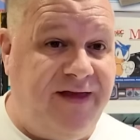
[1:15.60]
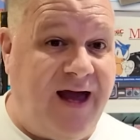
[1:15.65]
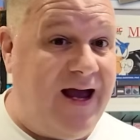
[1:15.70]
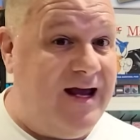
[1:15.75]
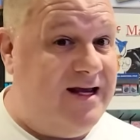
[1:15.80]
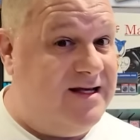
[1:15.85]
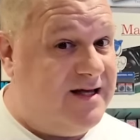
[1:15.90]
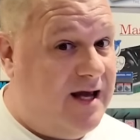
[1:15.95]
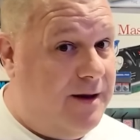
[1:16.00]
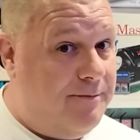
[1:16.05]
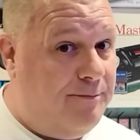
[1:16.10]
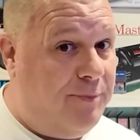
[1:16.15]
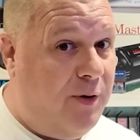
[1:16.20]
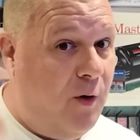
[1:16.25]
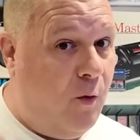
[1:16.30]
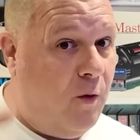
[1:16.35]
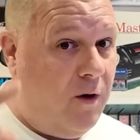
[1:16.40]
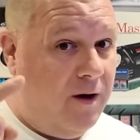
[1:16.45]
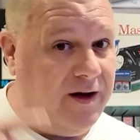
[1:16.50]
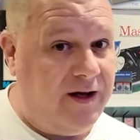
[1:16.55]
That is
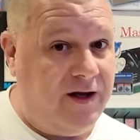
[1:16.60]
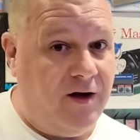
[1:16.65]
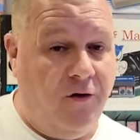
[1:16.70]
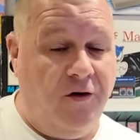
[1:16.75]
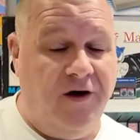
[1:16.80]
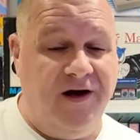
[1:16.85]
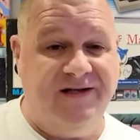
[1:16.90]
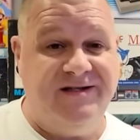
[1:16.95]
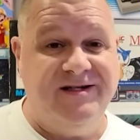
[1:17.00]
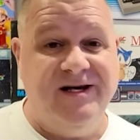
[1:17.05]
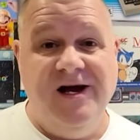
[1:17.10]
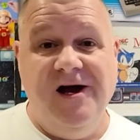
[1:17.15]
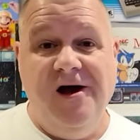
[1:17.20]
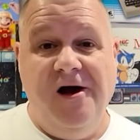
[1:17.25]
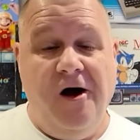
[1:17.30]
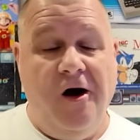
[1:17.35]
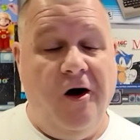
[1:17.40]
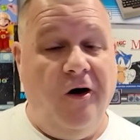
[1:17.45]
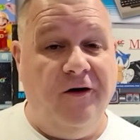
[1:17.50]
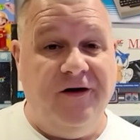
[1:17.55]
important, guys.
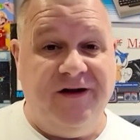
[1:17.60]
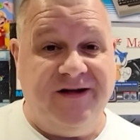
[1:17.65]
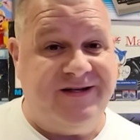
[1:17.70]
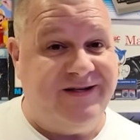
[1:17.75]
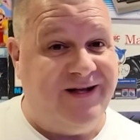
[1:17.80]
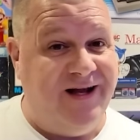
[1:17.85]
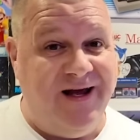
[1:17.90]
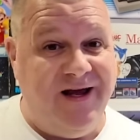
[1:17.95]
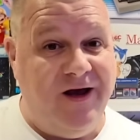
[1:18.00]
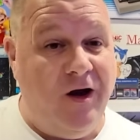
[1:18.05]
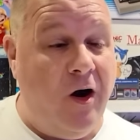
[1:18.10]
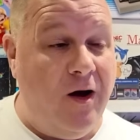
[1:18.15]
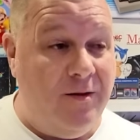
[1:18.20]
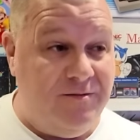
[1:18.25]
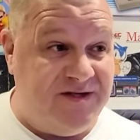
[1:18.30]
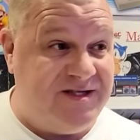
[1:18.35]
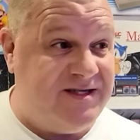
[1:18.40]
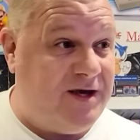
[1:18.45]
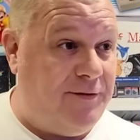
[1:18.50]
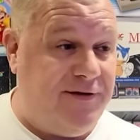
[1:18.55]
Honestly,
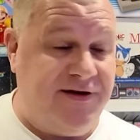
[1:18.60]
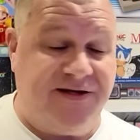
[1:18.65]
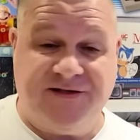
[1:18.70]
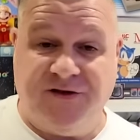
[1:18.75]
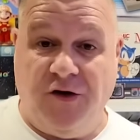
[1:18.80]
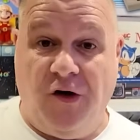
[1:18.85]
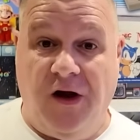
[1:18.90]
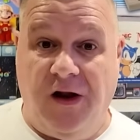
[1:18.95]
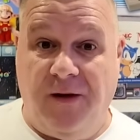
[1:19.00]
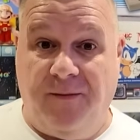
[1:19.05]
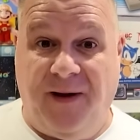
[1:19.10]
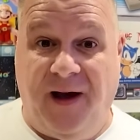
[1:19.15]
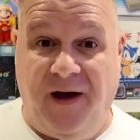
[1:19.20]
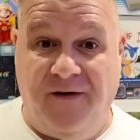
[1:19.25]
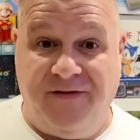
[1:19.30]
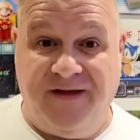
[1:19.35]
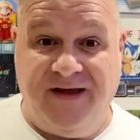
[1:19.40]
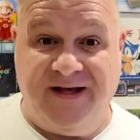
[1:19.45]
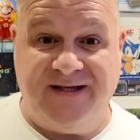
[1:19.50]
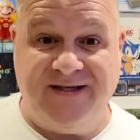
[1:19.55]
I'm so excited
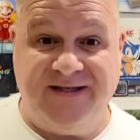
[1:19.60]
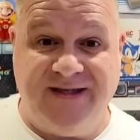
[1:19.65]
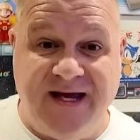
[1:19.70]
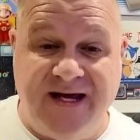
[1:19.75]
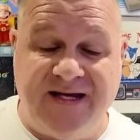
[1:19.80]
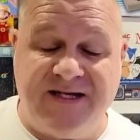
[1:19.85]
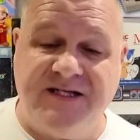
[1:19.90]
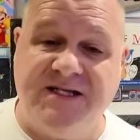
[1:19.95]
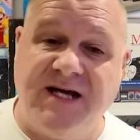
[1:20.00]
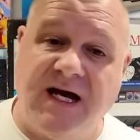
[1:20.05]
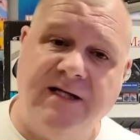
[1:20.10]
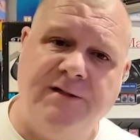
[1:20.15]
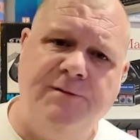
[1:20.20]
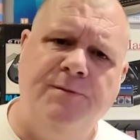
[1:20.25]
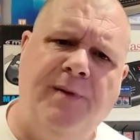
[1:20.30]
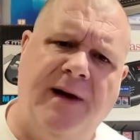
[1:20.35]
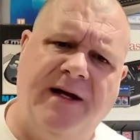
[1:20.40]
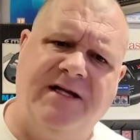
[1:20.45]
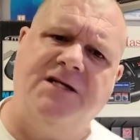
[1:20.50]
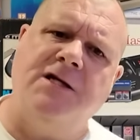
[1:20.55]
about this. This takes me
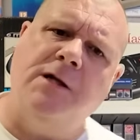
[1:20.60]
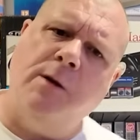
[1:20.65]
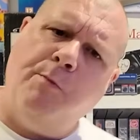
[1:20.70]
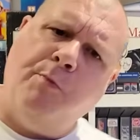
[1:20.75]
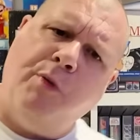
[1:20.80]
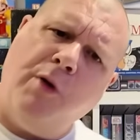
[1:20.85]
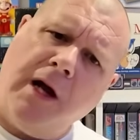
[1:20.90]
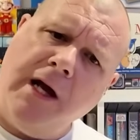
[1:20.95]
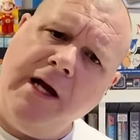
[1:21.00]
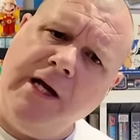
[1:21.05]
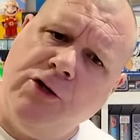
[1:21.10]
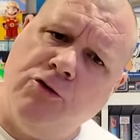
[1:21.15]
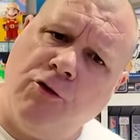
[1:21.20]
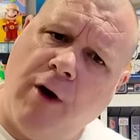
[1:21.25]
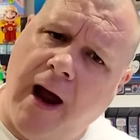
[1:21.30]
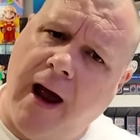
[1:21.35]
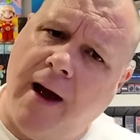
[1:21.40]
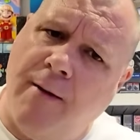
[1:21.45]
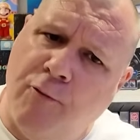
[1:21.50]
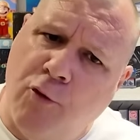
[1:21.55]
back to the
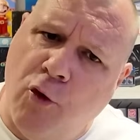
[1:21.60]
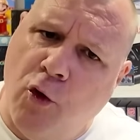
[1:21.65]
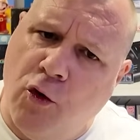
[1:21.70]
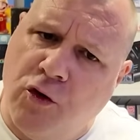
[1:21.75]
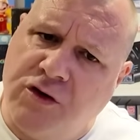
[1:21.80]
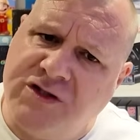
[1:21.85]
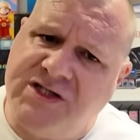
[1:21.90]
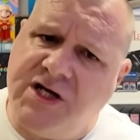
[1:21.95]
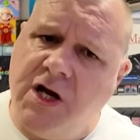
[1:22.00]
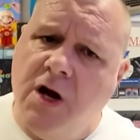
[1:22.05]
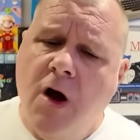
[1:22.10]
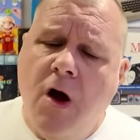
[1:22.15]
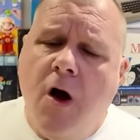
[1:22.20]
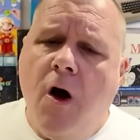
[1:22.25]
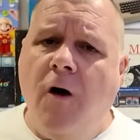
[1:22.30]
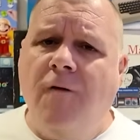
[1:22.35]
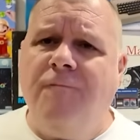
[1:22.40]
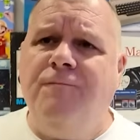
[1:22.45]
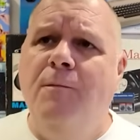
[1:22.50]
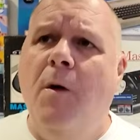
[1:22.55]
playground wars
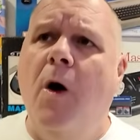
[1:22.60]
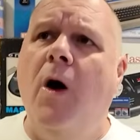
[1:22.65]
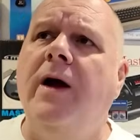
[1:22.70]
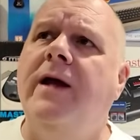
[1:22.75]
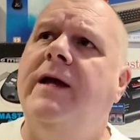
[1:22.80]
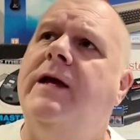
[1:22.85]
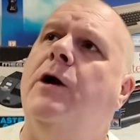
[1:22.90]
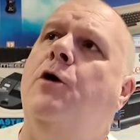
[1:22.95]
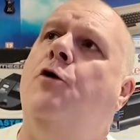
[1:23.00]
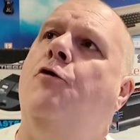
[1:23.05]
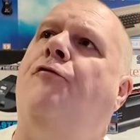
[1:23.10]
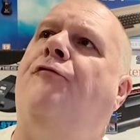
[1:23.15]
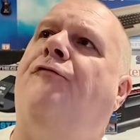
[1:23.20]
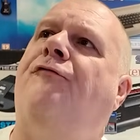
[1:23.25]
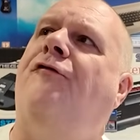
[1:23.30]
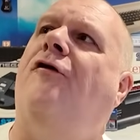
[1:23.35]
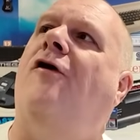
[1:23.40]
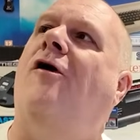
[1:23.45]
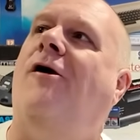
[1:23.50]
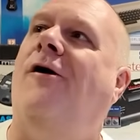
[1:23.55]
of my
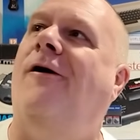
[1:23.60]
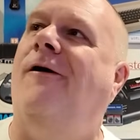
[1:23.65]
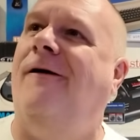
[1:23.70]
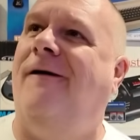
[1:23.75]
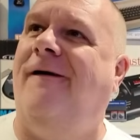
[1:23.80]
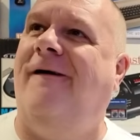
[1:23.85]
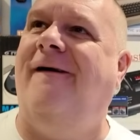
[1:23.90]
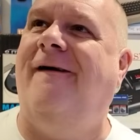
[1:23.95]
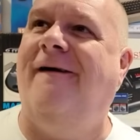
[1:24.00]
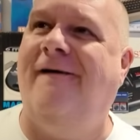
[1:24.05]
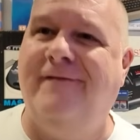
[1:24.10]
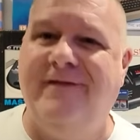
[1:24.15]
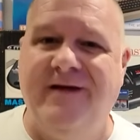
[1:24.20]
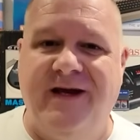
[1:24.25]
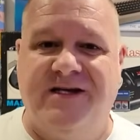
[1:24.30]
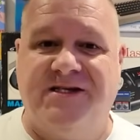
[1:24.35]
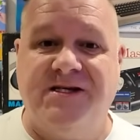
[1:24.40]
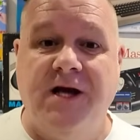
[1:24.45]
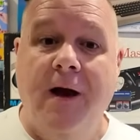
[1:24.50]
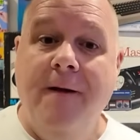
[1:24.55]
youth. Oh
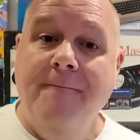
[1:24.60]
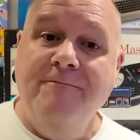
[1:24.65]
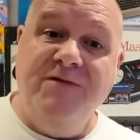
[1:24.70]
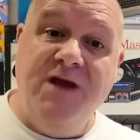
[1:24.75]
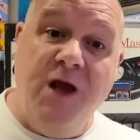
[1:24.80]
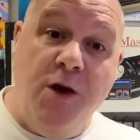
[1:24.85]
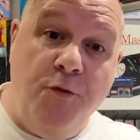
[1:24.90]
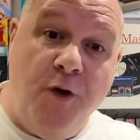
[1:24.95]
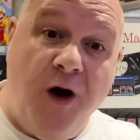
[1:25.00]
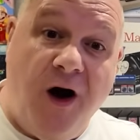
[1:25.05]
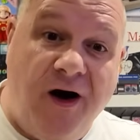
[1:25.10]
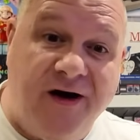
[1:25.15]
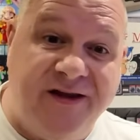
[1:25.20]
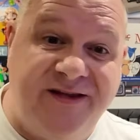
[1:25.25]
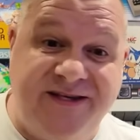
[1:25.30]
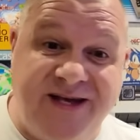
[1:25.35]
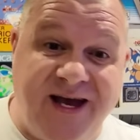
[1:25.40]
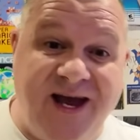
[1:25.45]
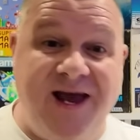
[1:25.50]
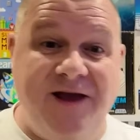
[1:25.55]
yes, you were
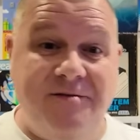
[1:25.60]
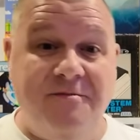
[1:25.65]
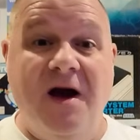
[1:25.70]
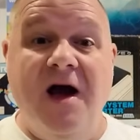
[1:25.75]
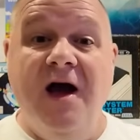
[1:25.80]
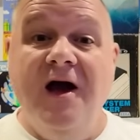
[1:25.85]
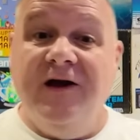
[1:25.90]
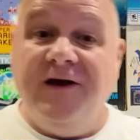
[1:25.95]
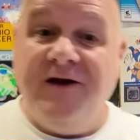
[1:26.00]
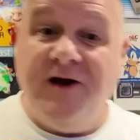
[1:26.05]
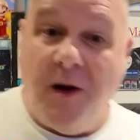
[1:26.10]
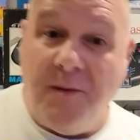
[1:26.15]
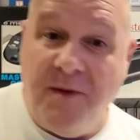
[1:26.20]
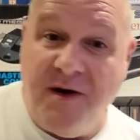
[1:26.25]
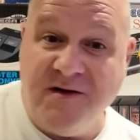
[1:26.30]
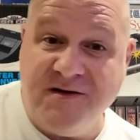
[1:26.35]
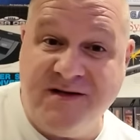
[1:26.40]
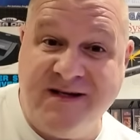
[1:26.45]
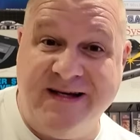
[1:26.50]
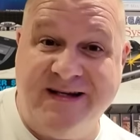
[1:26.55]
Team
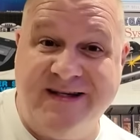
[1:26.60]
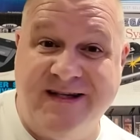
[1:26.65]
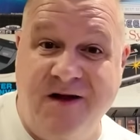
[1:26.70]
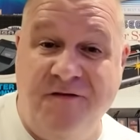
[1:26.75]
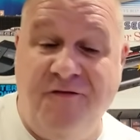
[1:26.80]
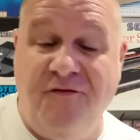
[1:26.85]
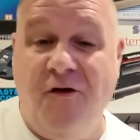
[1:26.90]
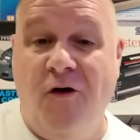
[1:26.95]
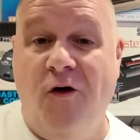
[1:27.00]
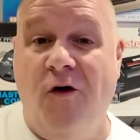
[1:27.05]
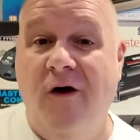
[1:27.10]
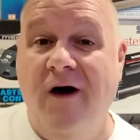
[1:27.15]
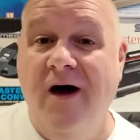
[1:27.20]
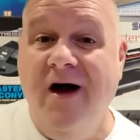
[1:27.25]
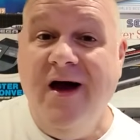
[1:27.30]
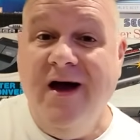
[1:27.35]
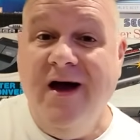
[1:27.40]
Commodore 64,